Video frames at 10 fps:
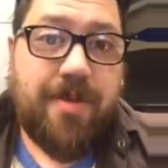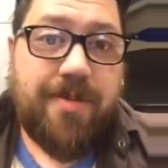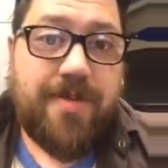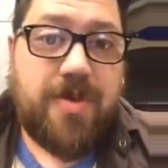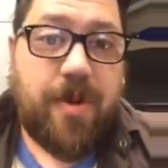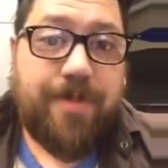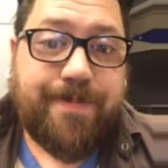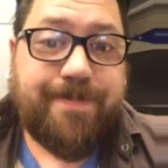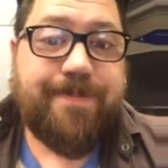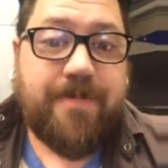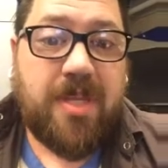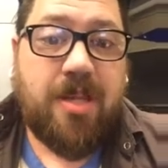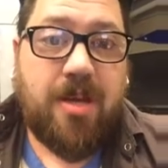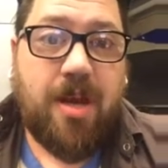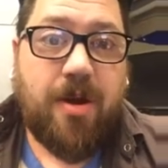So,
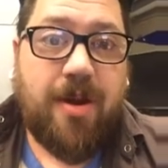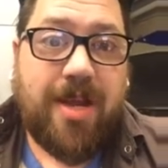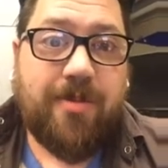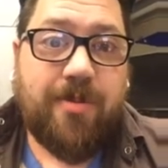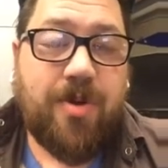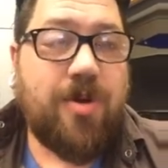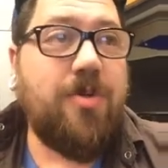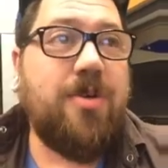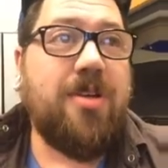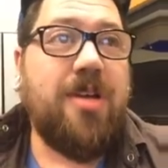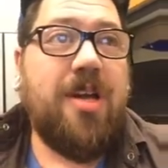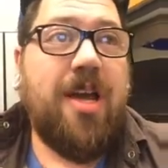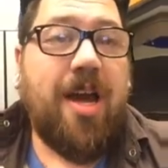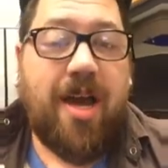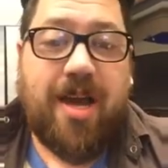all right. Well, cool.
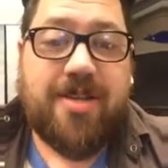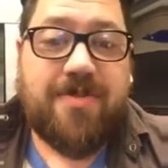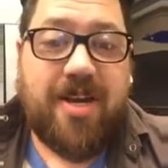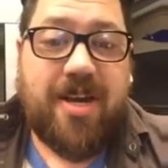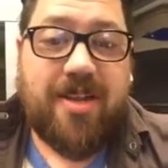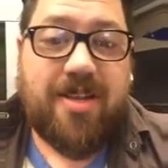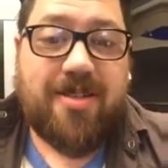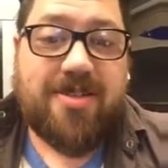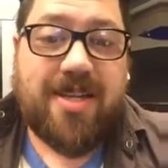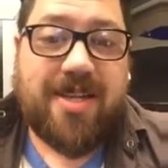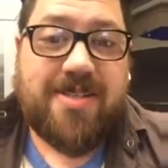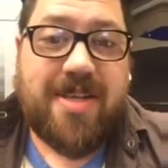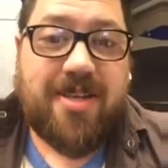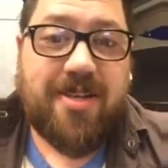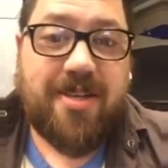As of right now, that looks like it's
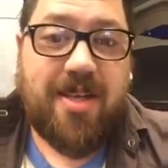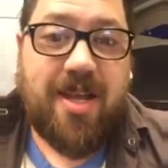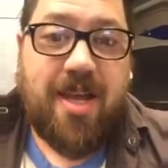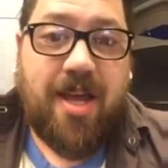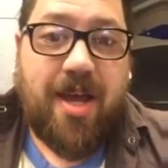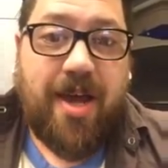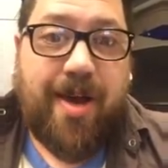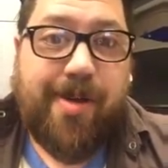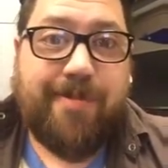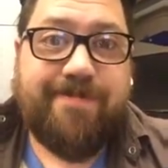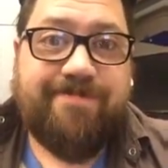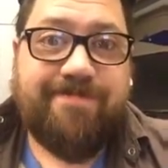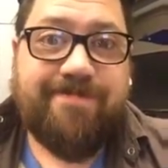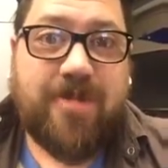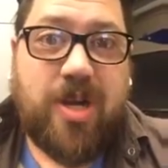it. All
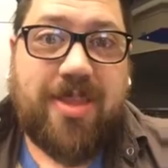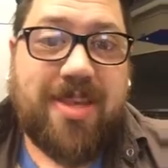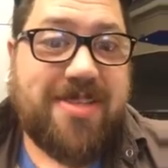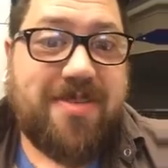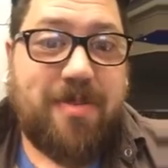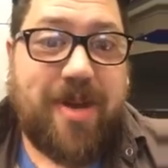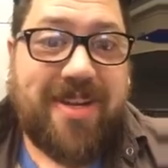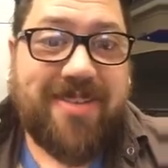right. Thanks, everybody.